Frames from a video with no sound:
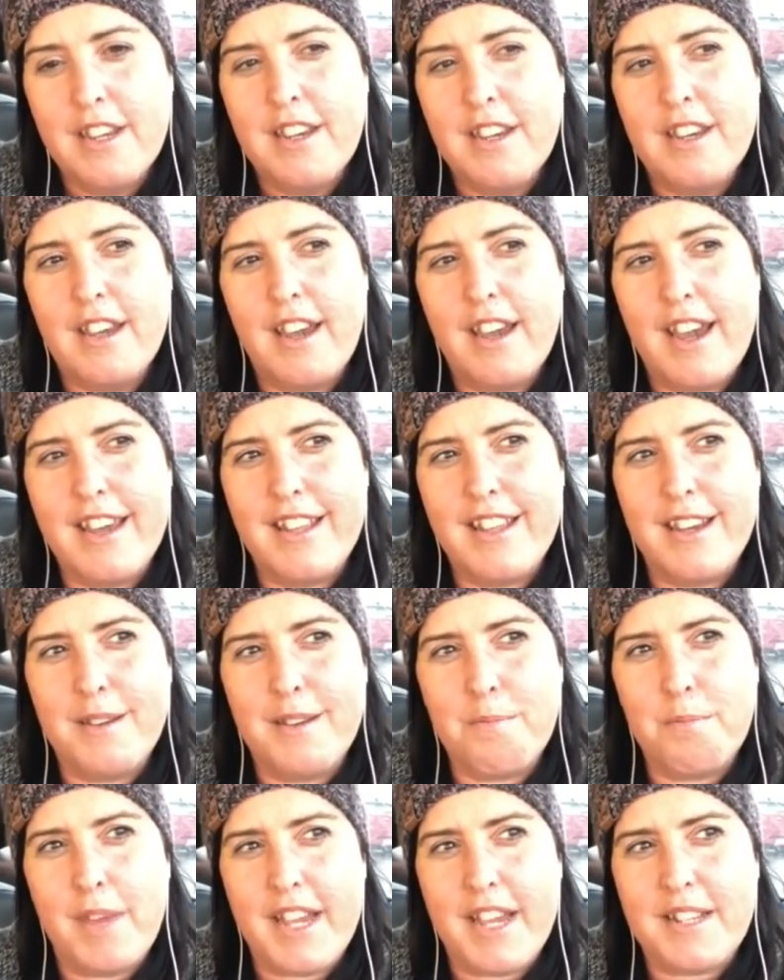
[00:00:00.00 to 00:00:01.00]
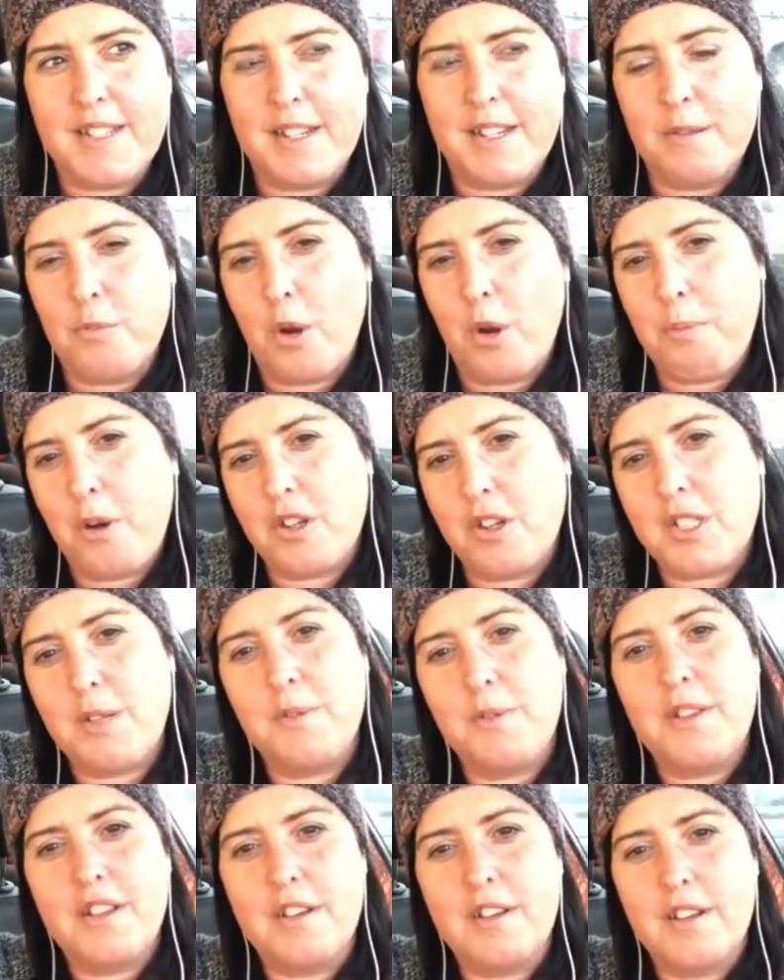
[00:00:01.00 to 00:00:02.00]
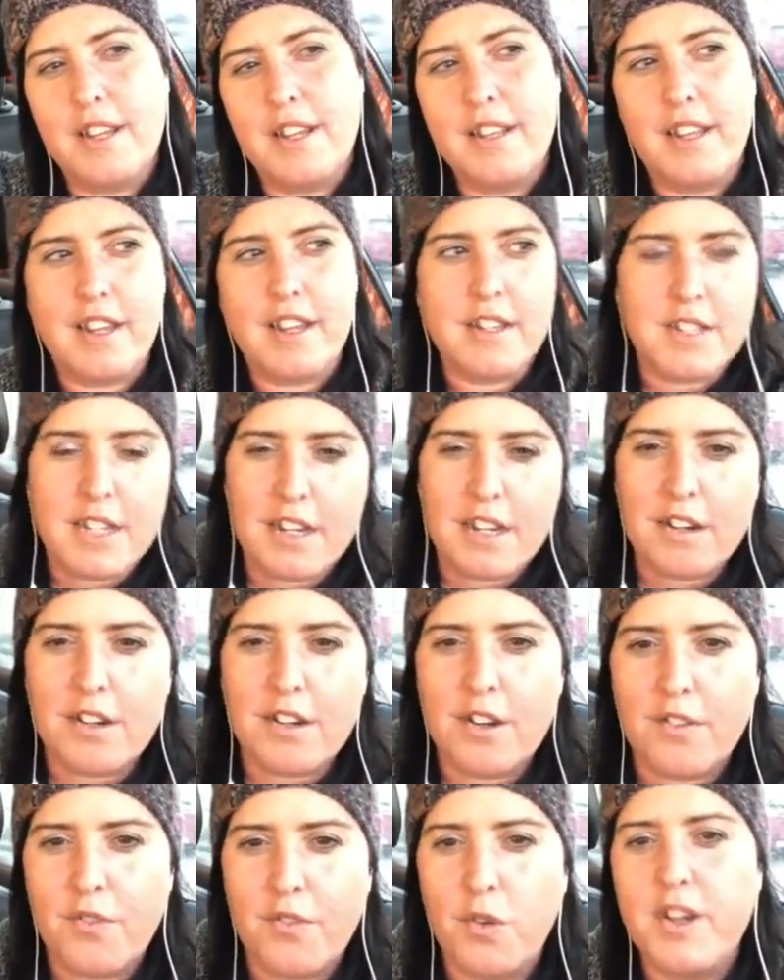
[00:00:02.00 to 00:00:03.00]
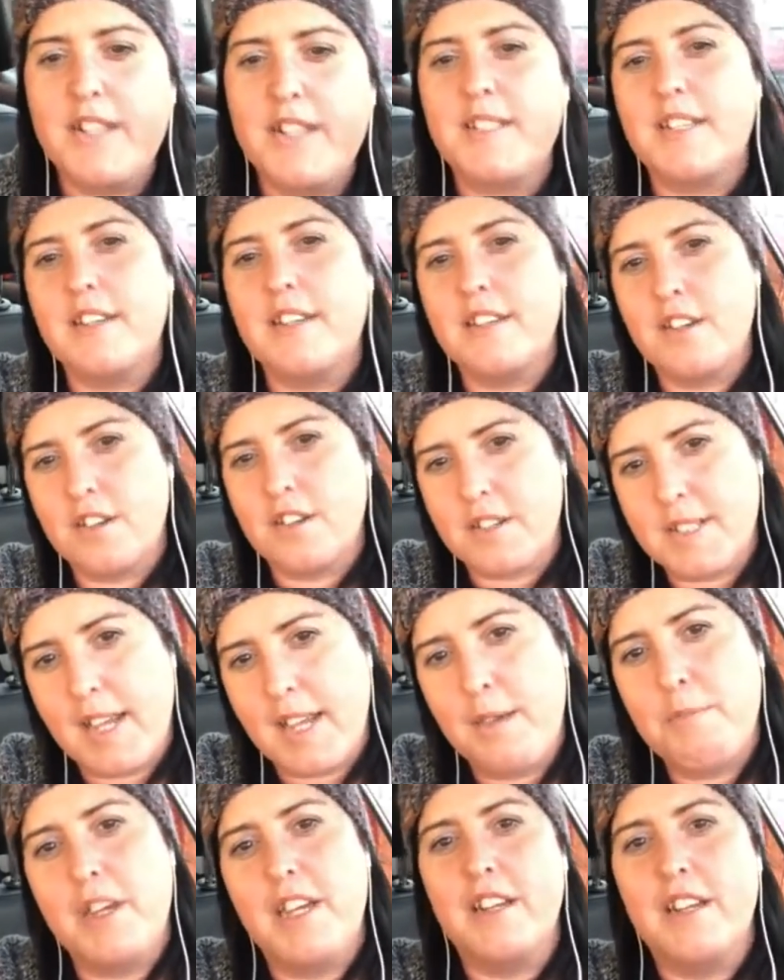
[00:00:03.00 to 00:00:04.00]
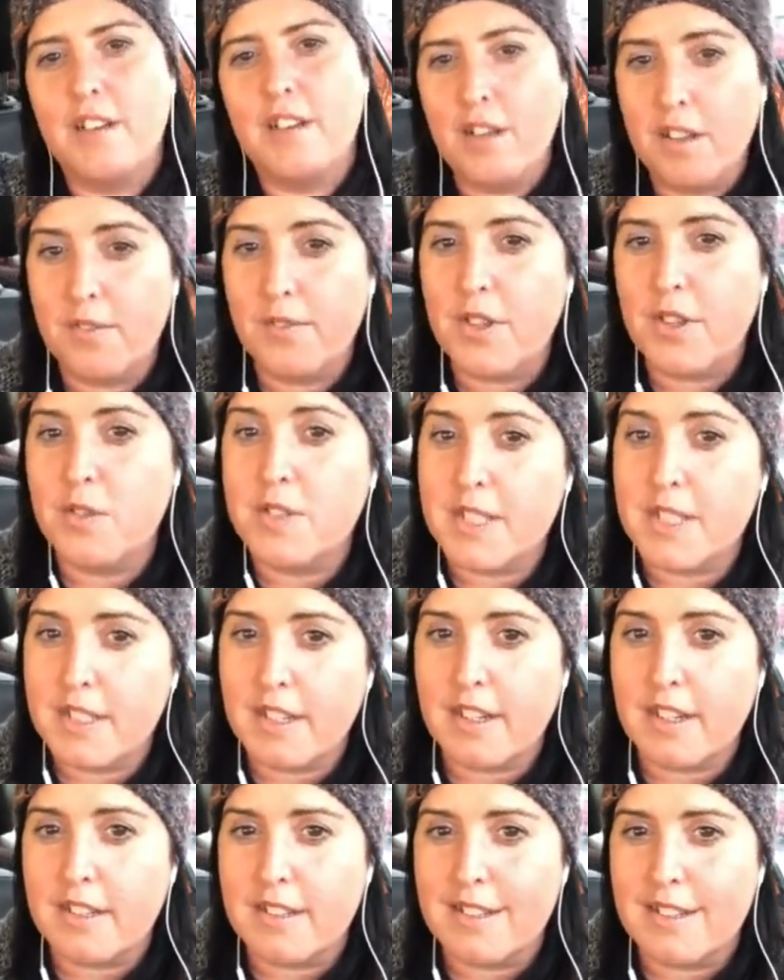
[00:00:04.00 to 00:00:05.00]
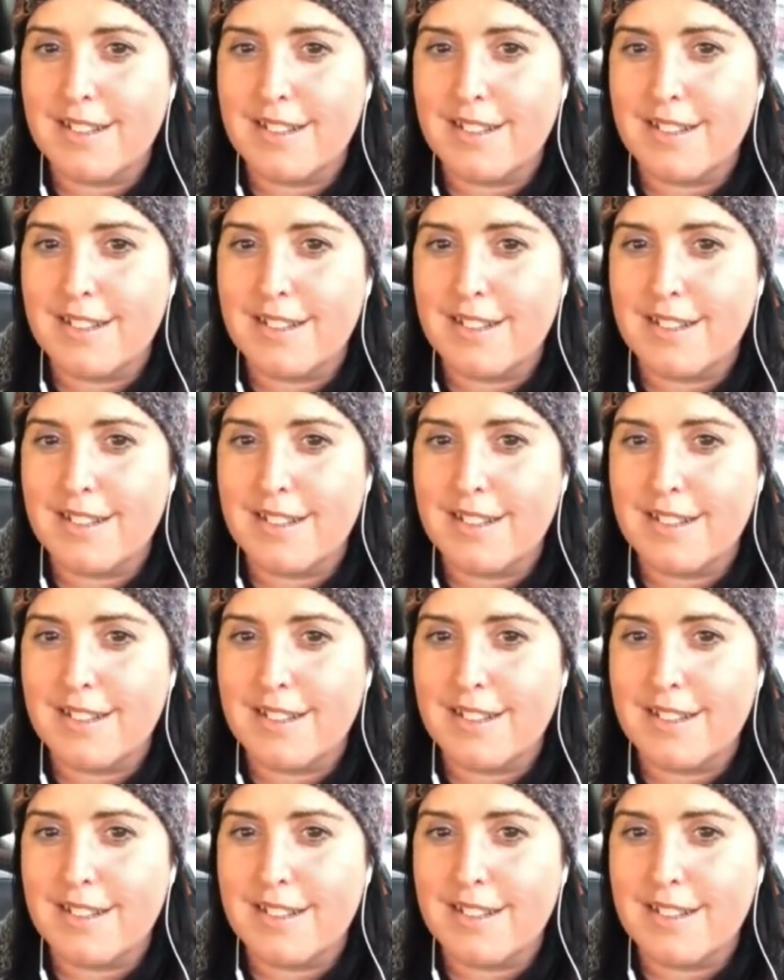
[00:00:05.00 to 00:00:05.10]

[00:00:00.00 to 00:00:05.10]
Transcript: and it makes it more personal, and they get to hear your voice and your excitement and all of those things.